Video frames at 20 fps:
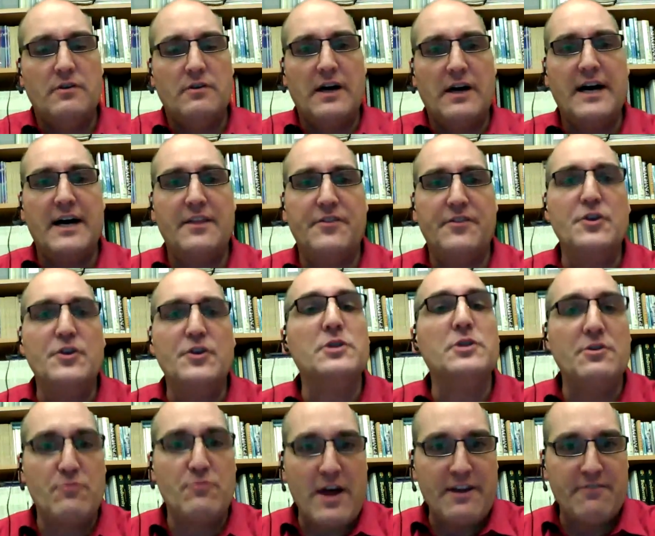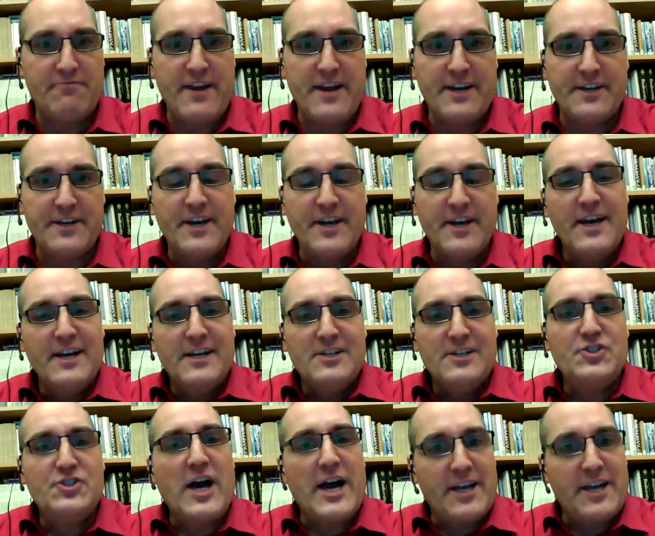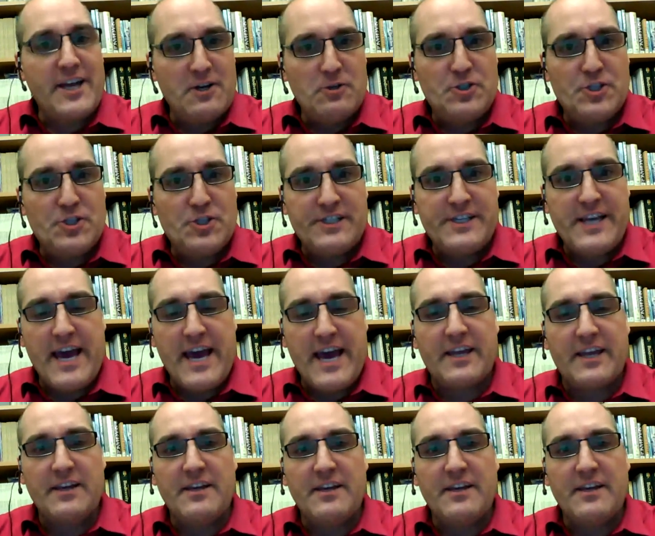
uh, the newly renovated giant ocean tank and